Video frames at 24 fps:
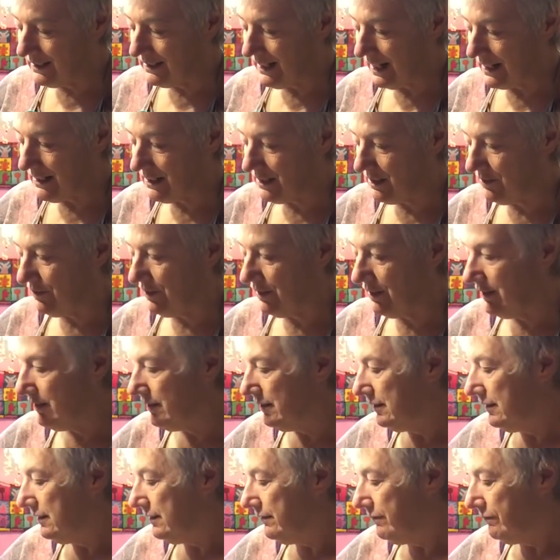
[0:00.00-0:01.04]
the zest of a
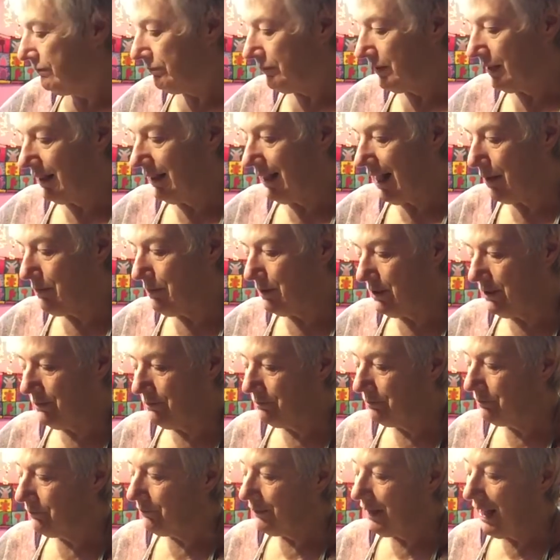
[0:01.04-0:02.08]

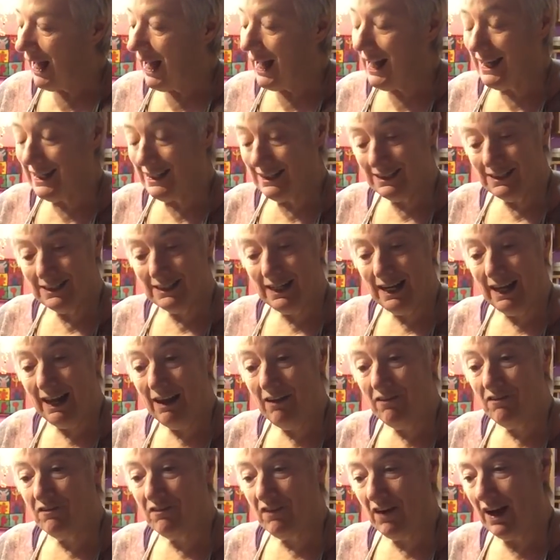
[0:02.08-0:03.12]
lemon. And
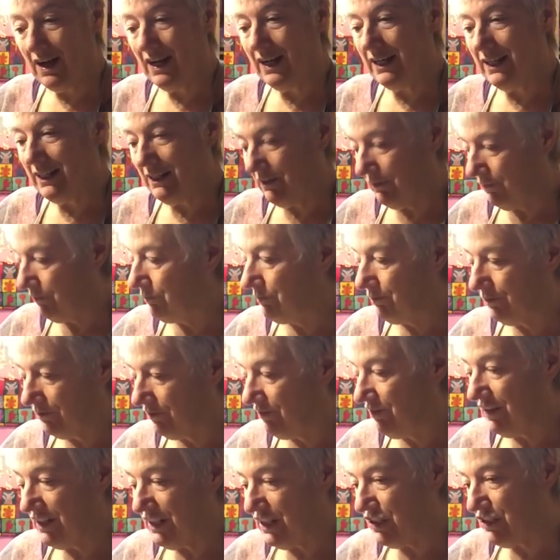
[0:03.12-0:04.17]
if I
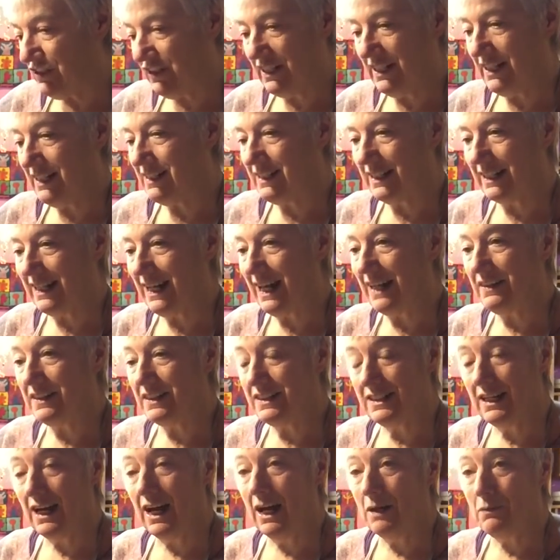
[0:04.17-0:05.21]
finish these and get the
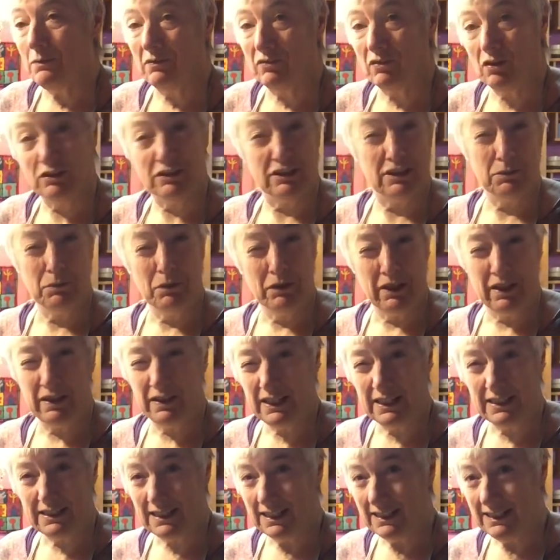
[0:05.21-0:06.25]
time, I've got some other
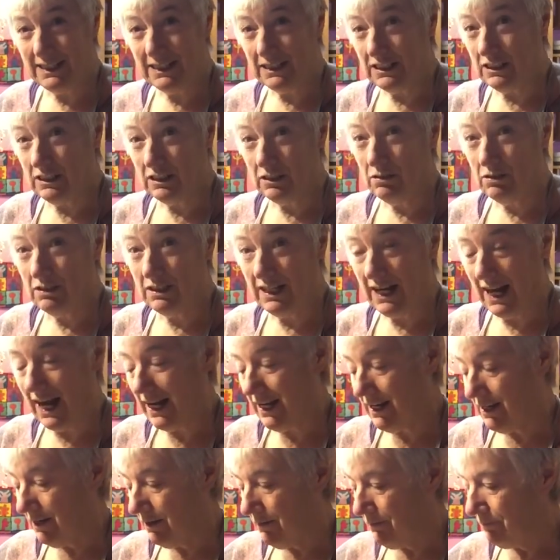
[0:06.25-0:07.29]
things I need to do
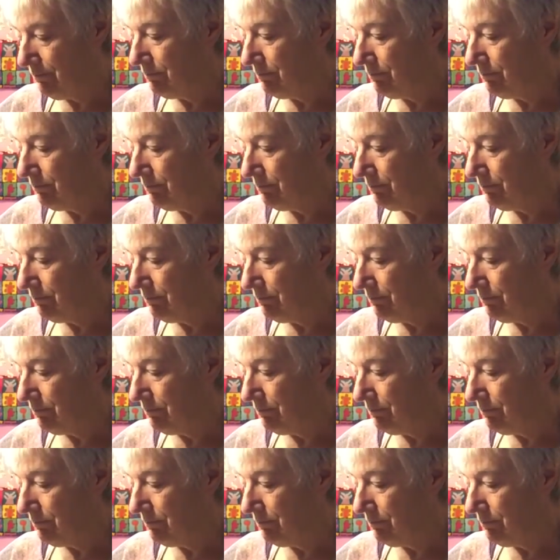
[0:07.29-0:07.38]
today.